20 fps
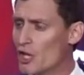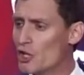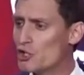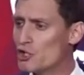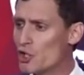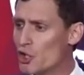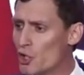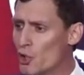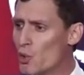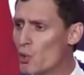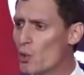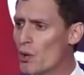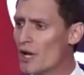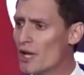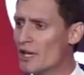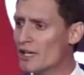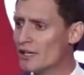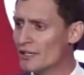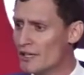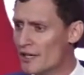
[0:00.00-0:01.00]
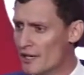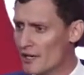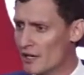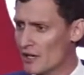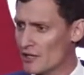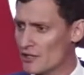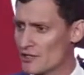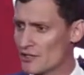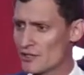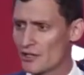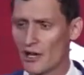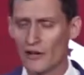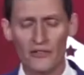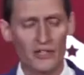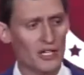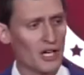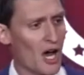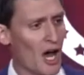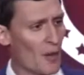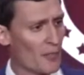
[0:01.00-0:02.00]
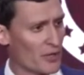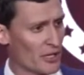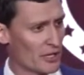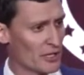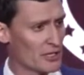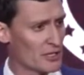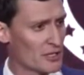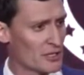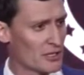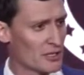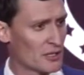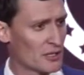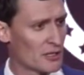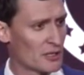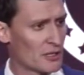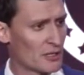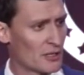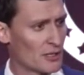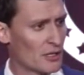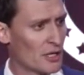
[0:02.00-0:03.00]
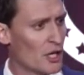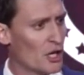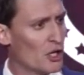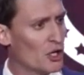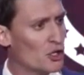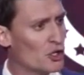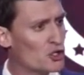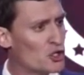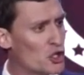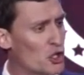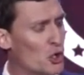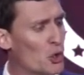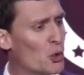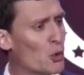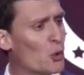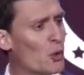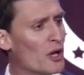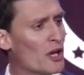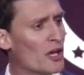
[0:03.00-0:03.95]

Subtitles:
2 years of incompetence, 2